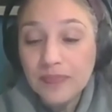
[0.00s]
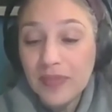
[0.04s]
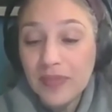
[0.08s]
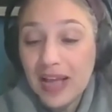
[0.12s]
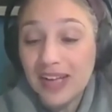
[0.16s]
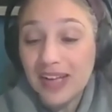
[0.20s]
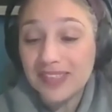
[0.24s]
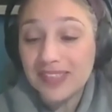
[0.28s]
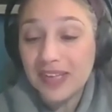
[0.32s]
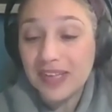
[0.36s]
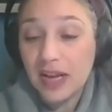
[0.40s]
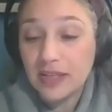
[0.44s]

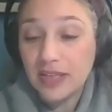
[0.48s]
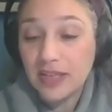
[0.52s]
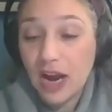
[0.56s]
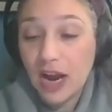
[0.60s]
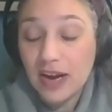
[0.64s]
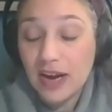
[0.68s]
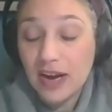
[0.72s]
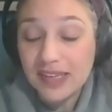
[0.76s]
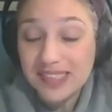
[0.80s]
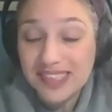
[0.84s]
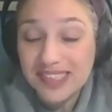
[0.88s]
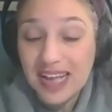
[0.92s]
as
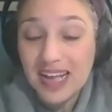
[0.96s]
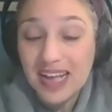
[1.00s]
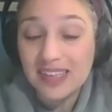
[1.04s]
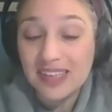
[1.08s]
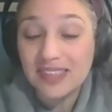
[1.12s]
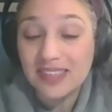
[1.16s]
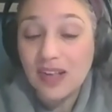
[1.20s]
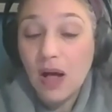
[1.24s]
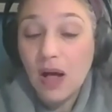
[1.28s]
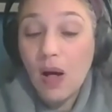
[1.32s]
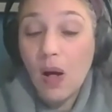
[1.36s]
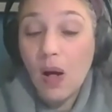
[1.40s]
Kadar
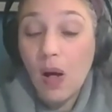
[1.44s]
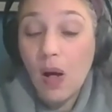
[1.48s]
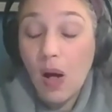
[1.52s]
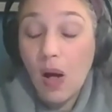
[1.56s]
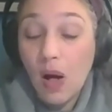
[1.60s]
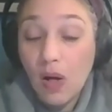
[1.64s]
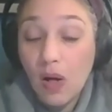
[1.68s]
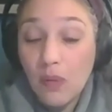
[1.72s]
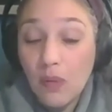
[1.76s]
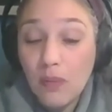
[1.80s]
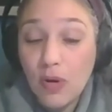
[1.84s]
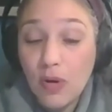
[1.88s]
says,
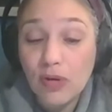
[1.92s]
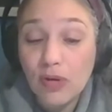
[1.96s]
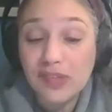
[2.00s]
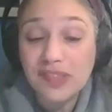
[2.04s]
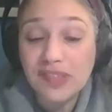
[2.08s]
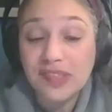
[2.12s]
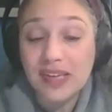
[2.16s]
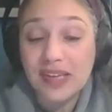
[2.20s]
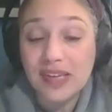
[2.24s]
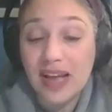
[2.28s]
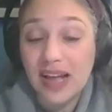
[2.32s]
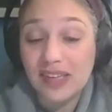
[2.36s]

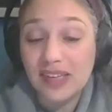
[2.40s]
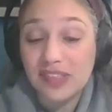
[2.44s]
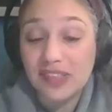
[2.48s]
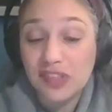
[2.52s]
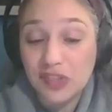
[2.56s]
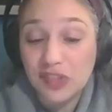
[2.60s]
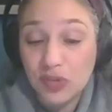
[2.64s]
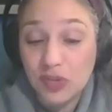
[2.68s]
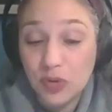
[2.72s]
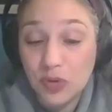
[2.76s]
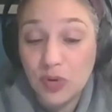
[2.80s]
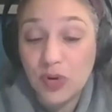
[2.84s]
almost
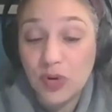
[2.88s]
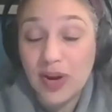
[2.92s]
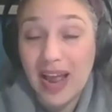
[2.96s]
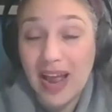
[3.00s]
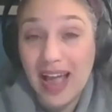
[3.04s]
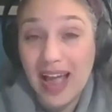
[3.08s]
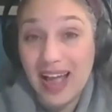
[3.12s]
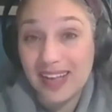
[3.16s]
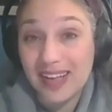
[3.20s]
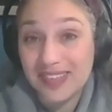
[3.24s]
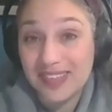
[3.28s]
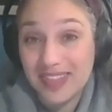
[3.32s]
as soon
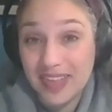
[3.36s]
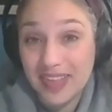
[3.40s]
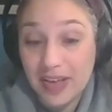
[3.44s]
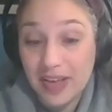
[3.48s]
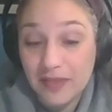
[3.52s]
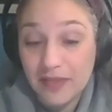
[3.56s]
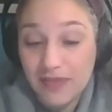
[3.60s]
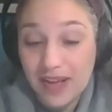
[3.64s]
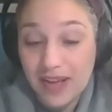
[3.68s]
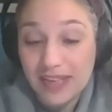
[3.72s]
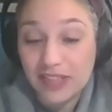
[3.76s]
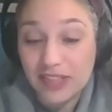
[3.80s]
as the
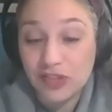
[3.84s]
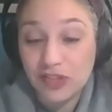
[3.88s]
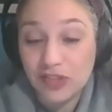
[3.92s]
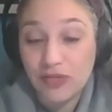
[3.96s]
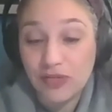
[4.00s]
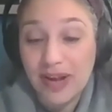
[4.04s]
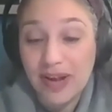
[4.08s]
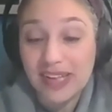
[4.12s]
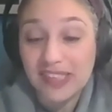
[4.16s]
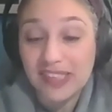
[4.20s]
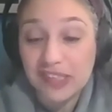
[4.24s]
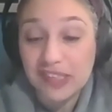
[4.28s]
events
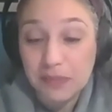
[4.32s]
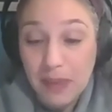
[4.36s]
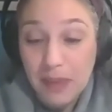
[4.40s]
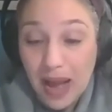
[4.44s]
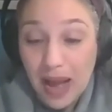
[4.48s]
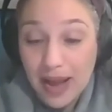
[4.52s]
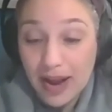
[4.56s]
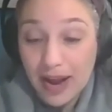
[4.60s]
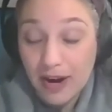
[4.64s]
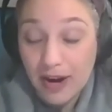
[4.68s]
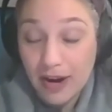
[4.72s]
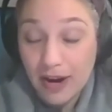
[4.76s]

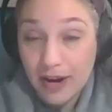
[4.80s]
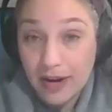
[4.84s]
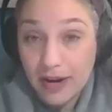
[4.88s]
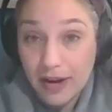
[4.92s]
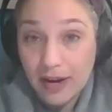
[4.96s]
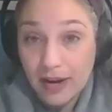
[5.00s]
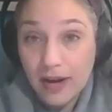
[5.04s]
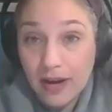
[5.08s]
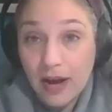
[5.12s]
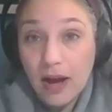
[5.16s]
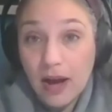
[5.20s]
transpired.